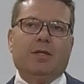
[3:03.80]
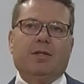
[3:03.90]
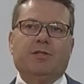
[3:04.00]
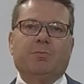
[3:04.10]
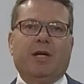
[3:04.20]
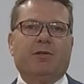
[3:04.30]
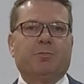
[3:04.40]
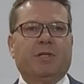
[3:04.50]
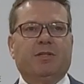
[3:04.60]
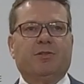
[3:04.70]
This matter has
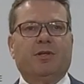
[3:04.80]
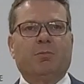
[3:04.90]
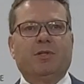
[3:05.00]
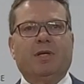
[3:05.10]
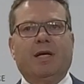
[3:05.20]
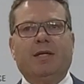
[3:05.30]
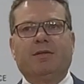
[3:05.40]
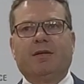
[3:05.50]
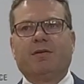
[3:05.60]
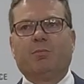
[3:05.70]
been determined a
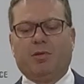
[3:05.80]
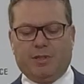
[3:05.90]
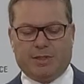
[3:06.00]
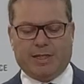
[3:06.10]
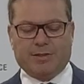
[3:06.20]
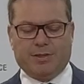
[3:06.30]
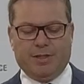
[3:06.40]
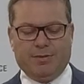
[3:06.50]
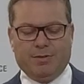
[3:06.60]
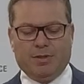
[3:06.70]
death in police
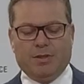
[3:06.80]
custody,